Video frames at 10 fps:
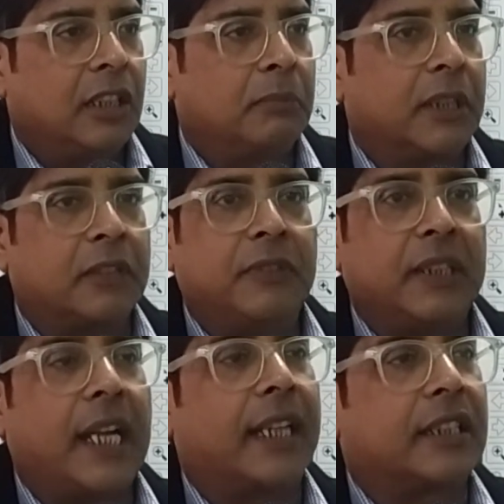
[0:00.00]
but
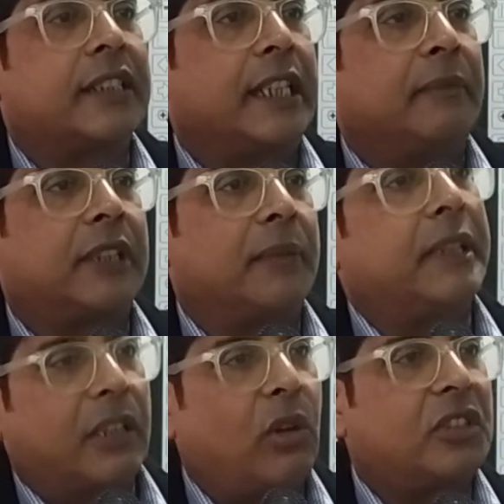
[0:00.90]
we at the same time
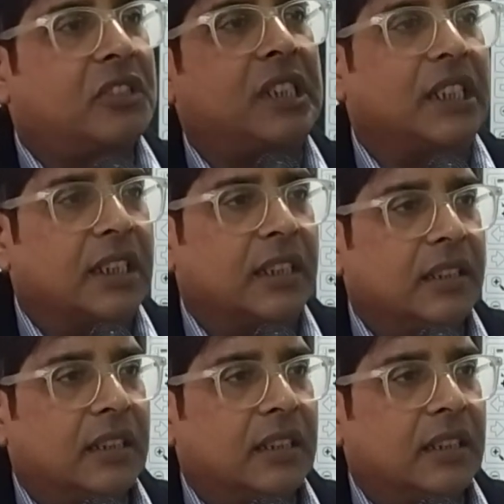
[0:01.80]
cannot see